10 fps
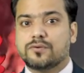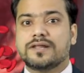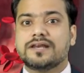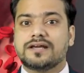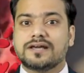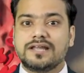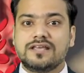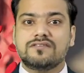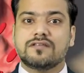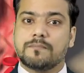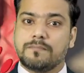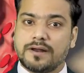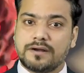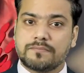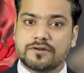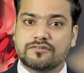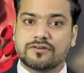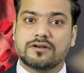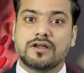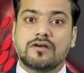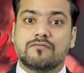to increase the blood pressure,